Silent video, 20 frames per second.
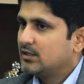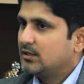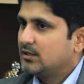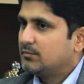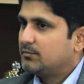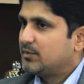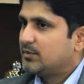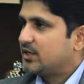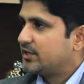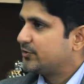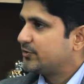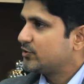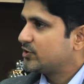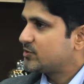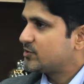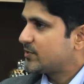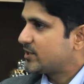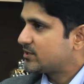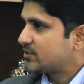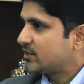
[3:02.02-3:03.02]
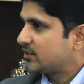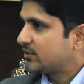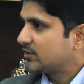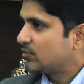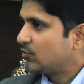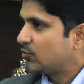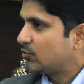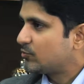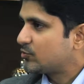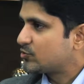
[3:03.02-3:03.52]
Military specs, I
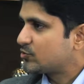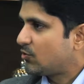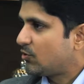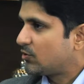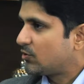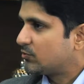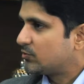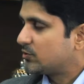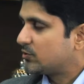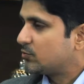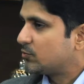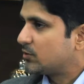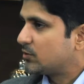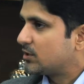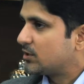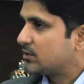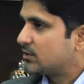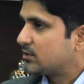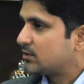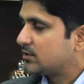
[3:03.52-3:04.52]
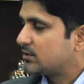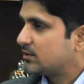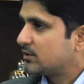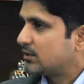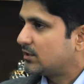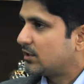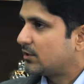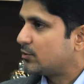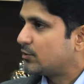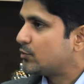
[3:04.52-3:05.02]
think almost all over the world
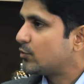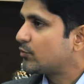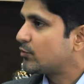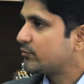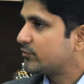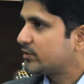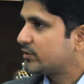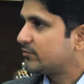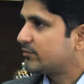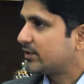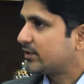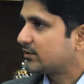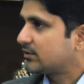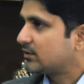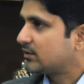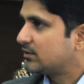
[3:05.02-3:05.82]
are known for the fact that